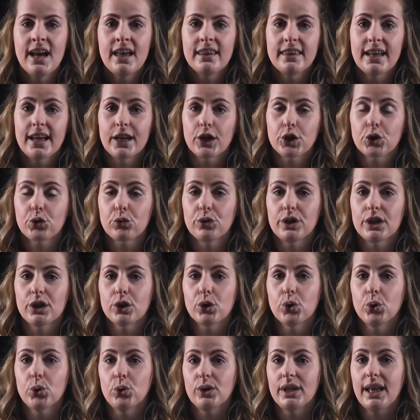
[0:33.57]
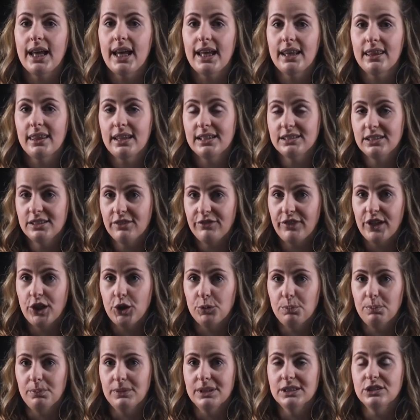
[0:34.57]
that are critical in the
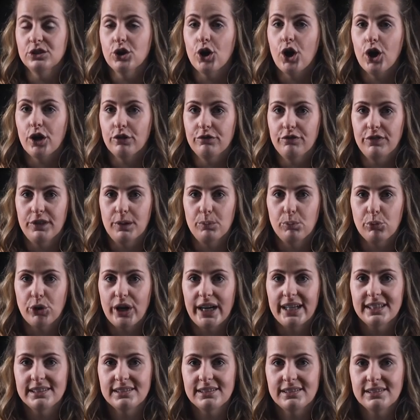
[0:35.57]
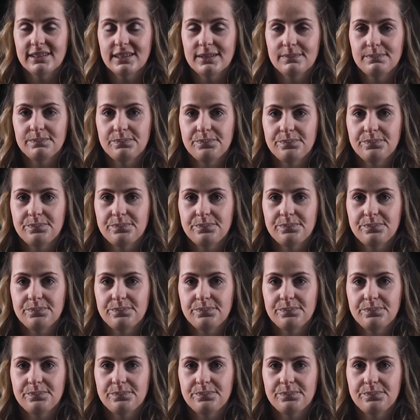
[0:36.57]
development of the breast.